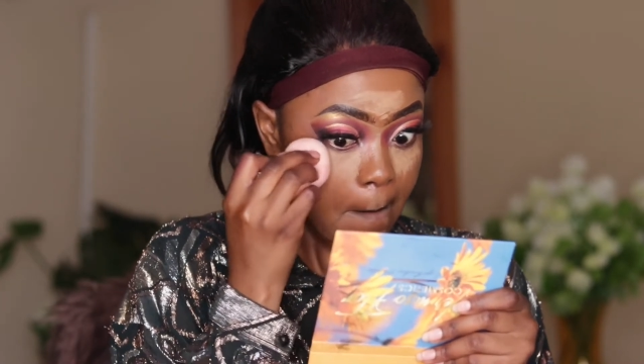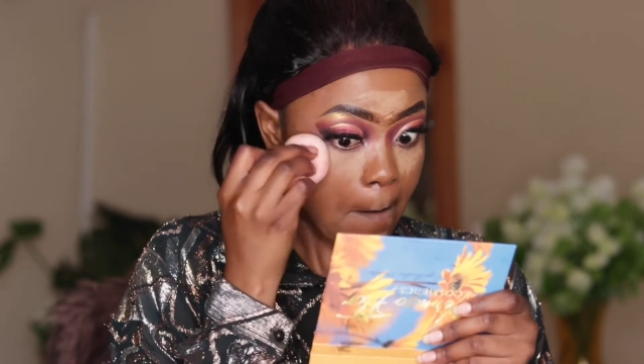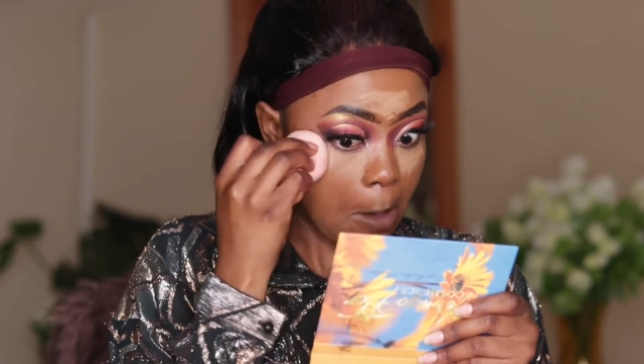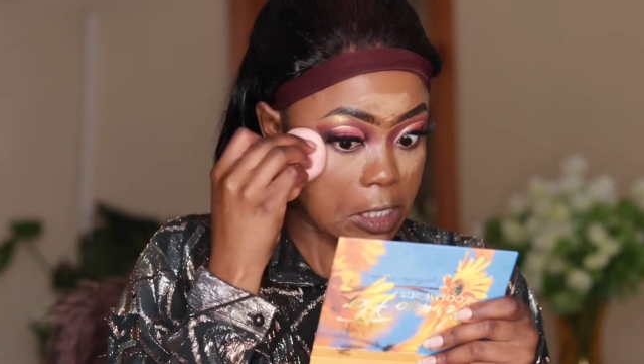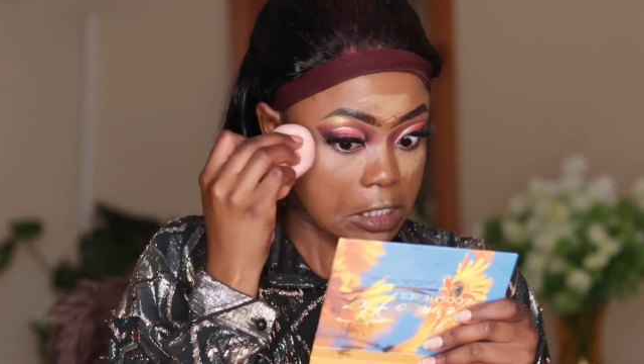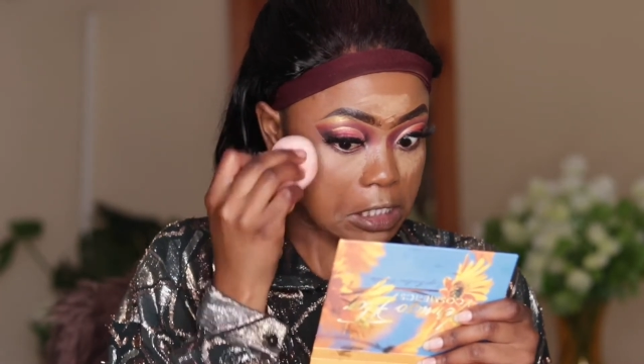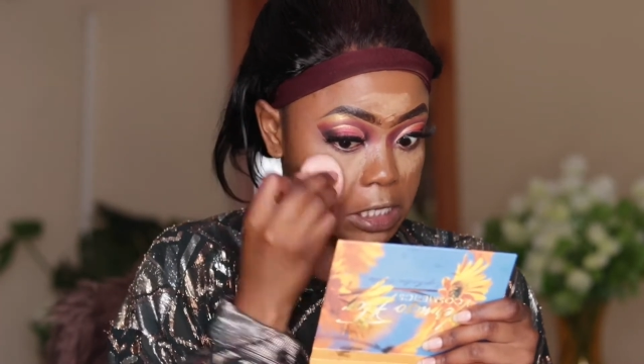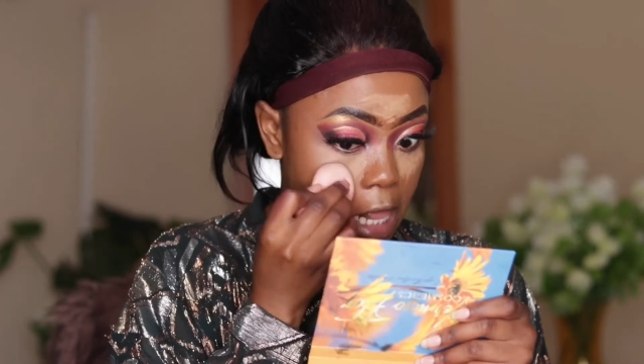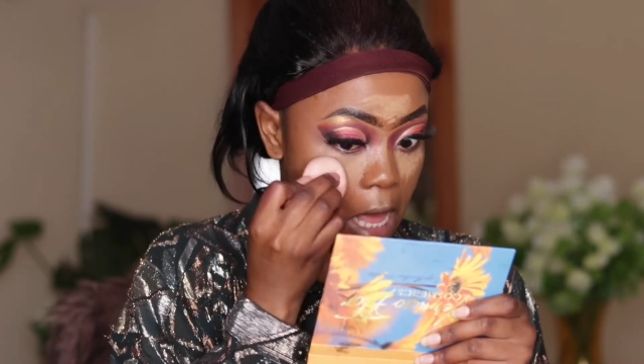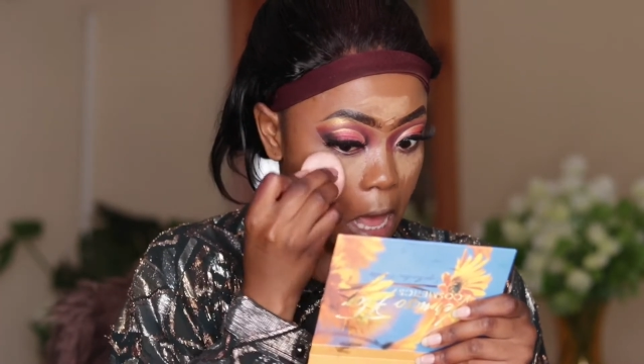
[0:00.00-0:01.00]

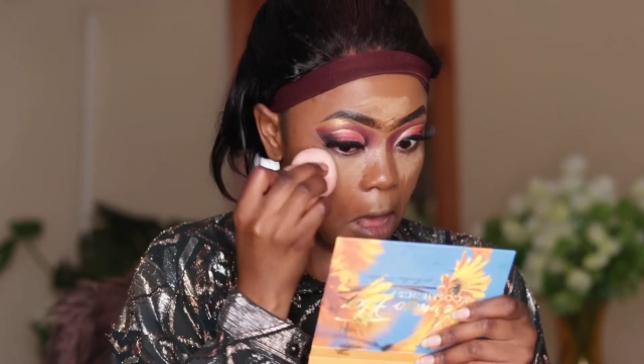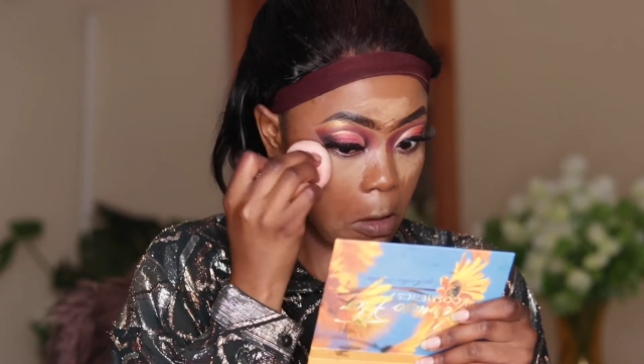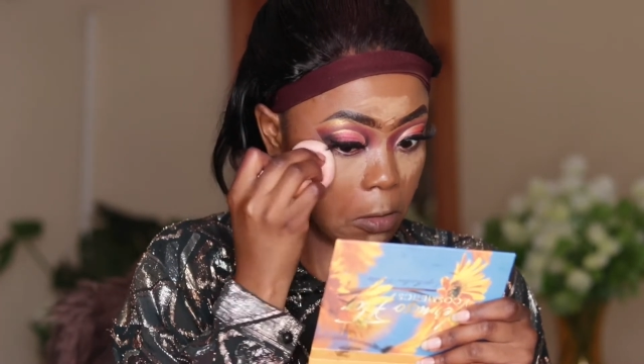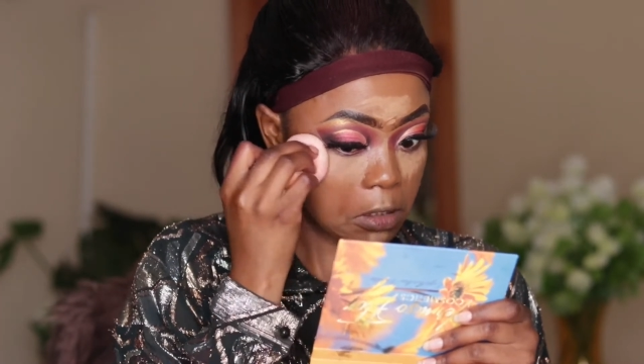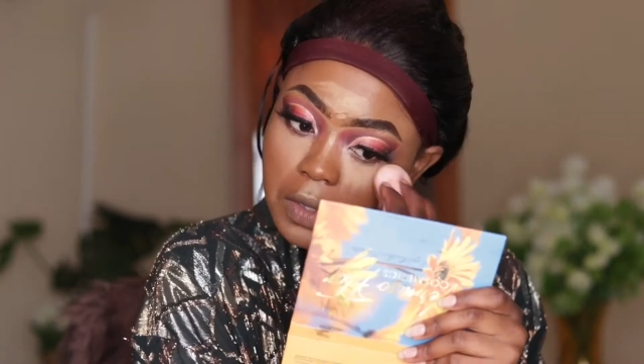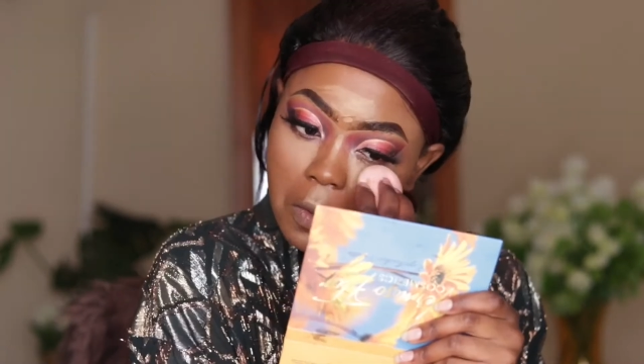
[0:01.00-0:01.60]
concealer out.